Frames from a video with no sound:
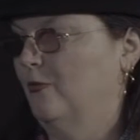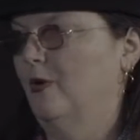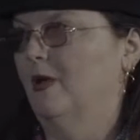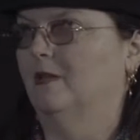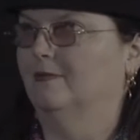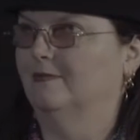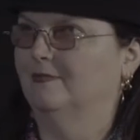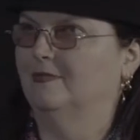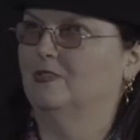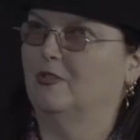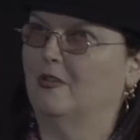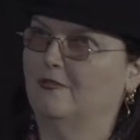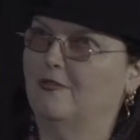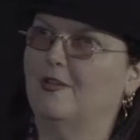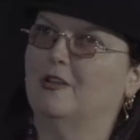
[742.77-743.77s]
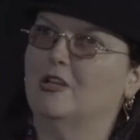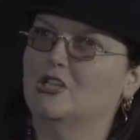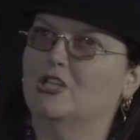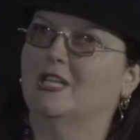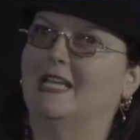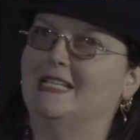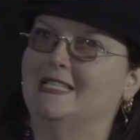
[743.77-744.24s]
Well, the
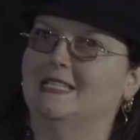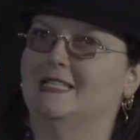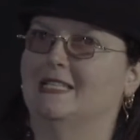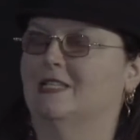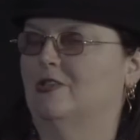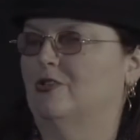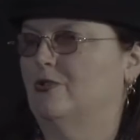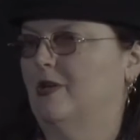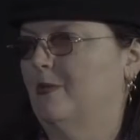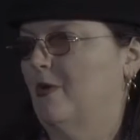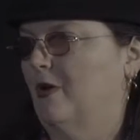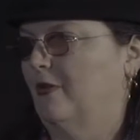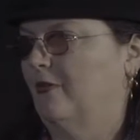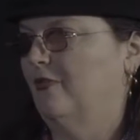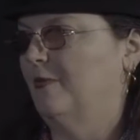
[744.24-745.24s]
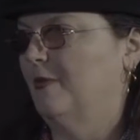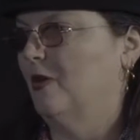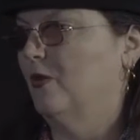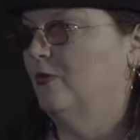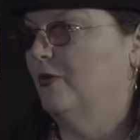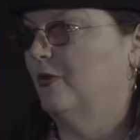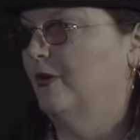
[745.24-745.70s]
foundation licenses the trademark from
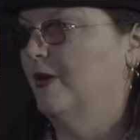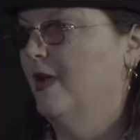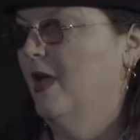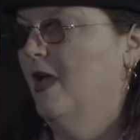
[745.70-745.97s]
the owner,